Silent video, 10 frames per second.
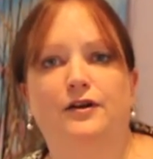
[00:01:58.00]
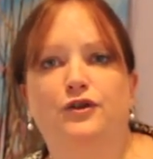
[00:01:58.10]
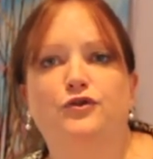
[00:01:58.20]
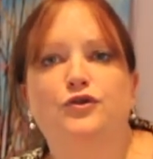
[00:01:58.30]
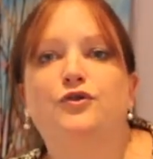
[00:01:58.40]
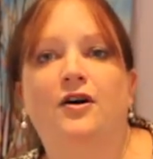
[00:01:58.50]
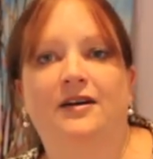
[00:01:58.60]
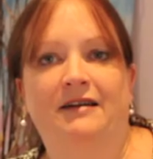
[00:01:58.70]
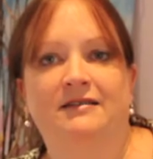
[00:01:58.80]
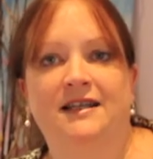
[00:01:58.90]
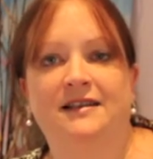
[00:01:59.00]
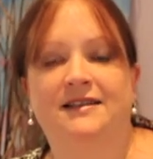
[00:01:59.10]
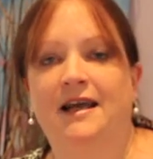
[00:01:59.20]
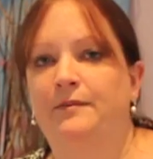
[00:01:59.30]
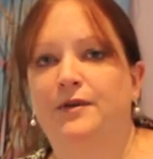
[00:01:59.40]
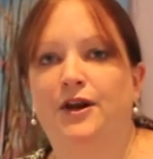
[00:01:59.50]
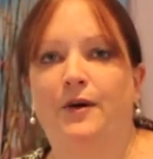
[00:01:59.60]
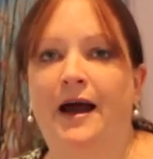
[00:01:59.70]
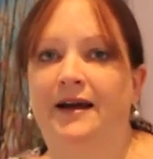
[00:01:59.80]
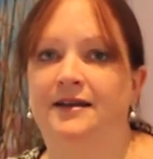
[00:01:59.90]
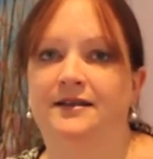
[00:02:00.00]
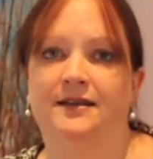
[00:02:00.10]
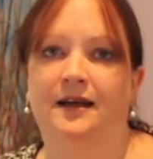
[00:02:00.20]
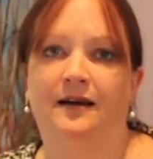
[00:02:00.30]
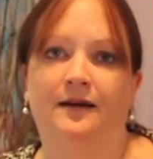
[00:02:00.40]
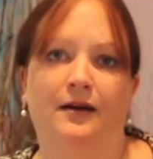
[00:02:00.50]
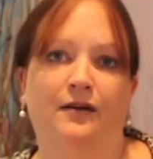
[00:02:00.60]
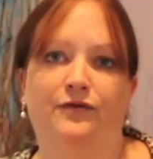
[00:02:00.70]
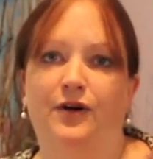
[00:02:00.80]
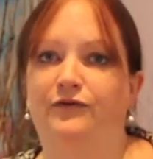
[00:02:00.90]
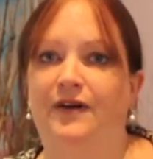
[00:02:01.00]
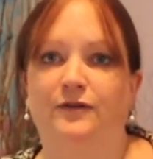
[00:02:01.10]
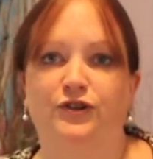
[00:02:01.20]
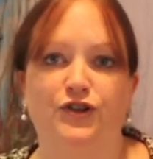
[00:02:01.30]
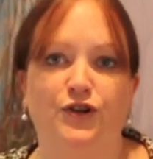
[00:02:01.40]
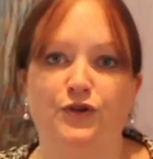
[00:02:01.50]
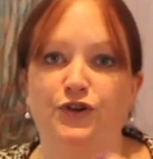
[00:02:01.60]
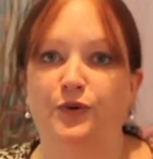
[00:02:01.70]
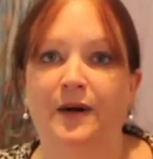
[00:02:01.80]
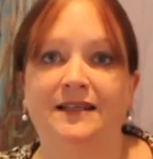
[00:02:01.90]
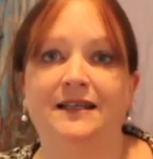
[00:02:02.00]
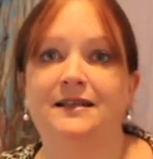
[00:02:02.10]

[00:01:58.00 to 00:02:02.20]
you can't guarantee the same. Hackers have found new ways